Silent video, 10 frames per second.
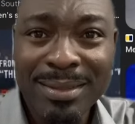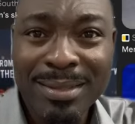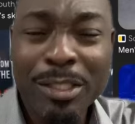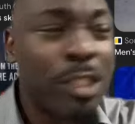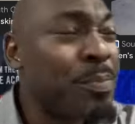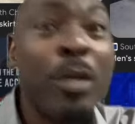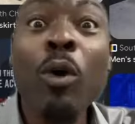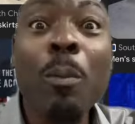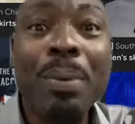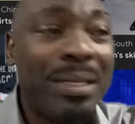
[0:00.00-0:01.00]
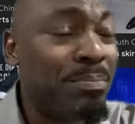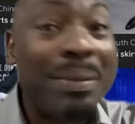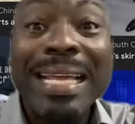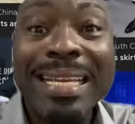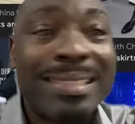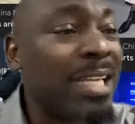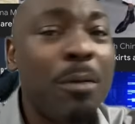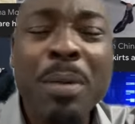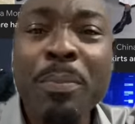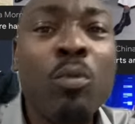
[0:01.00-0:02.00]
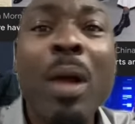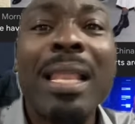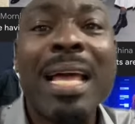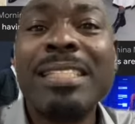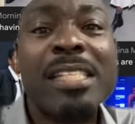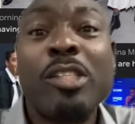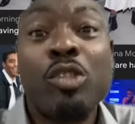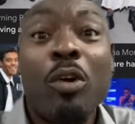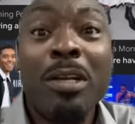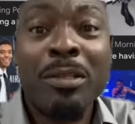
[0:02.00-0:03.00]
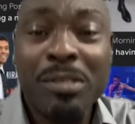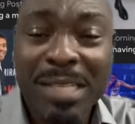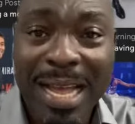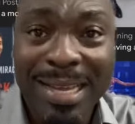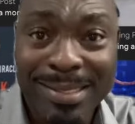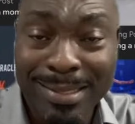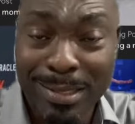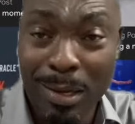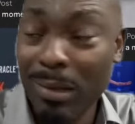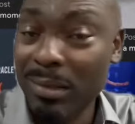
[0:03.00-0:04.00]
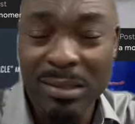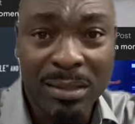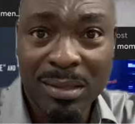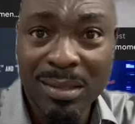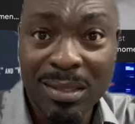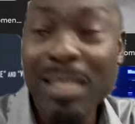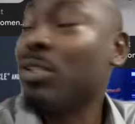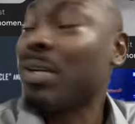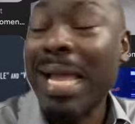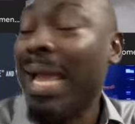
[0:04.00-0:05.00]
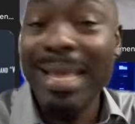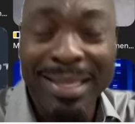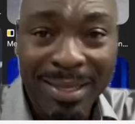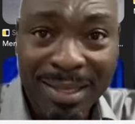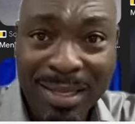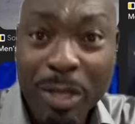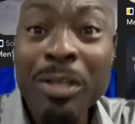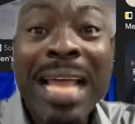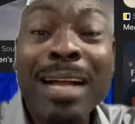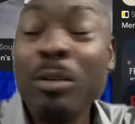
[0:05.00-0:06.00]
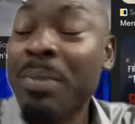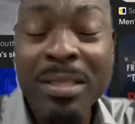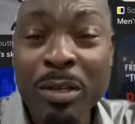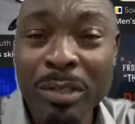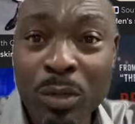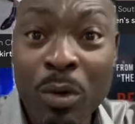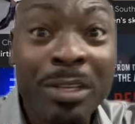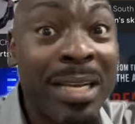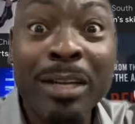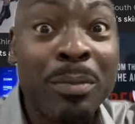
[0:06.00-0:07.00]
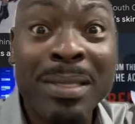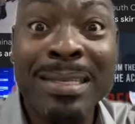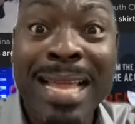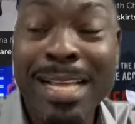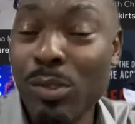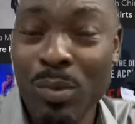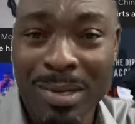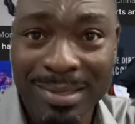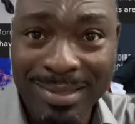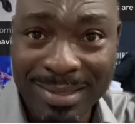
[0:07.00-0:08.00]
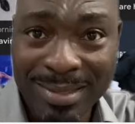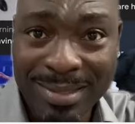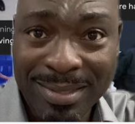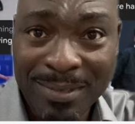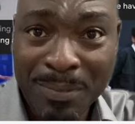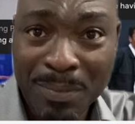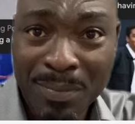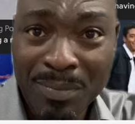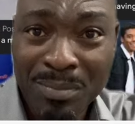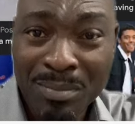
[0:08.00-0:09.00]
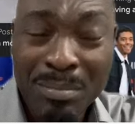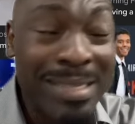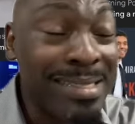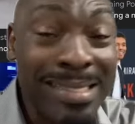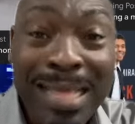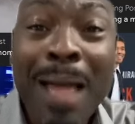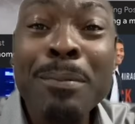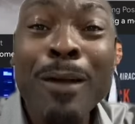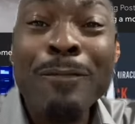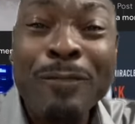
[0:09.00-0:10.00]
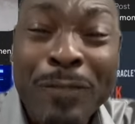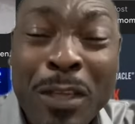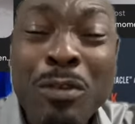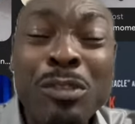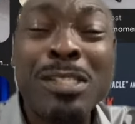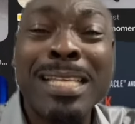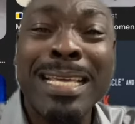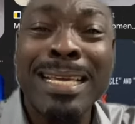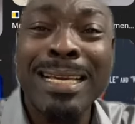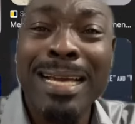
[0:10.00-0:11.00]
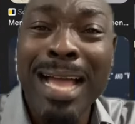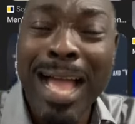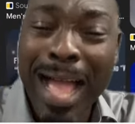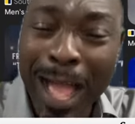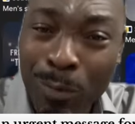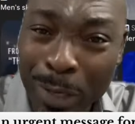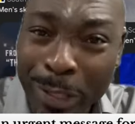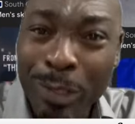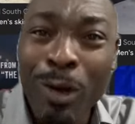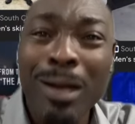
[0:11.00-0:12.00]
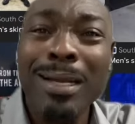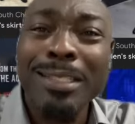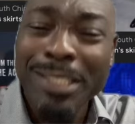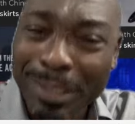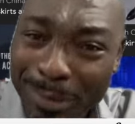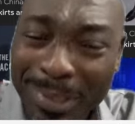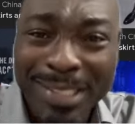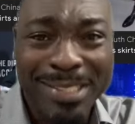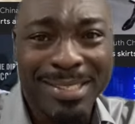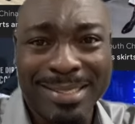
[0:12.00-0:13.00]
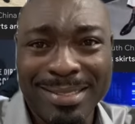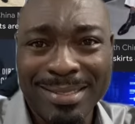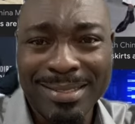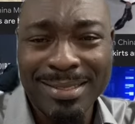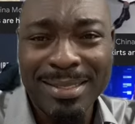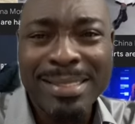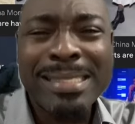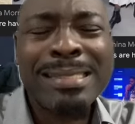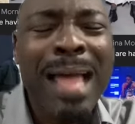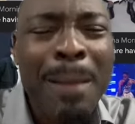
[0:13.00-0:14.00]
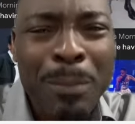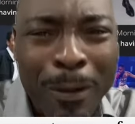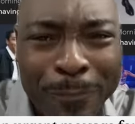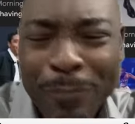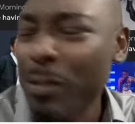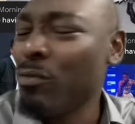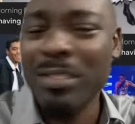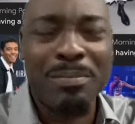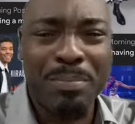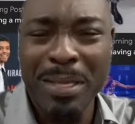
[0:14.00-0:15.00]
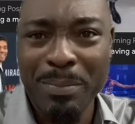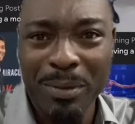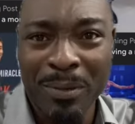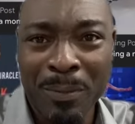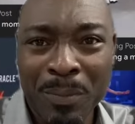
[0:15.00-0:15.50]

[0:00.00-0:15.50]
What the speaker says: Just be open, plain, and tell people, well, I just joined those guys in the cult. It's okay. You're not going to be the only one. You're not going to be the last one. They stop confusing our younger generation. Stop confusing people.